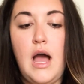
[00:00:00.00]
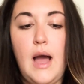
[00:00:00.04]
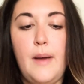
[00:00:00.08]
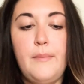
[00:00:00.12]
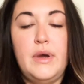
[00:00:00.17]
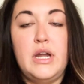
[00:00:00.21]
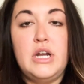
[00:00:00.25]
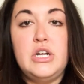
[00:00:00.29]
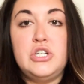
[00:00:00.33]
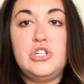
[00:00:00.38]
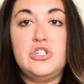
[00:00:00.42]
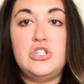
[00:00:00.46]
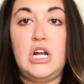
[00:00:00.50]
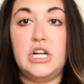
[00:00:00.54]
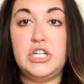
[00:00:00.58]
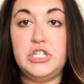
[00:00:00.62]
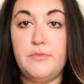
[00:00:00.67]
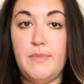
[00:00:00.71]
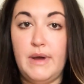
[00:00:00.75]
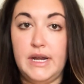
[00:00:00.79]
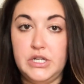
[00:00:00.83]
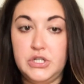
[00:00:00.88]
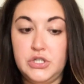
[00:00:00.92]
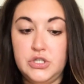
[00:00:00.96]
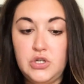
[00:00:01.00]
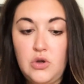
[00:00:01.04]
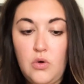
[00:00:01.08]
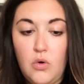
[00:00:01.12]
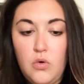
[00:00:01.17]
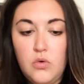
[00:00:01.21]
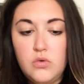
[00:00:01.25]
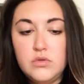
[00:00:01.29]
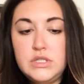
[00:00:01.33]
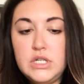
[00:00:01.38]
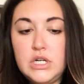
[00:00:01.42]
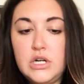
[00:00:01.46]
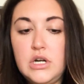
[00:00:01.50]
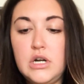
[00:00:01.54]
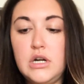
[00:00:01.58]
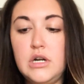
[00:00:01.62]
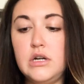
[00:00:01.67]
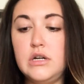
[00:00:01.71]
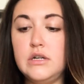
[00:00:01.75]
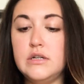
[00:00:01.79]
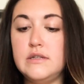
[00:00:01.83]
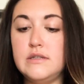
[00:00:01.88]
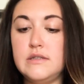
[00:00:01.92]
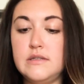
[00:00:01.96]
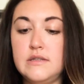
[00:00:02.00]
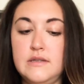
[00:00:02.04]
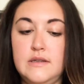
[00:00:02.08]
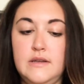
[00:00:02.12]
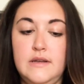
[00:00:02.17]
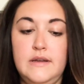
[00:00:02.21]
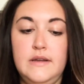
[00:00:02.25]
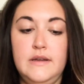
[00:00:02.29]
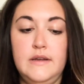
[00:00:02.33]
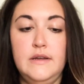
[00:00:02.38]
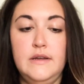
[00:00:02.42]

I'm going to stretch my shoulders.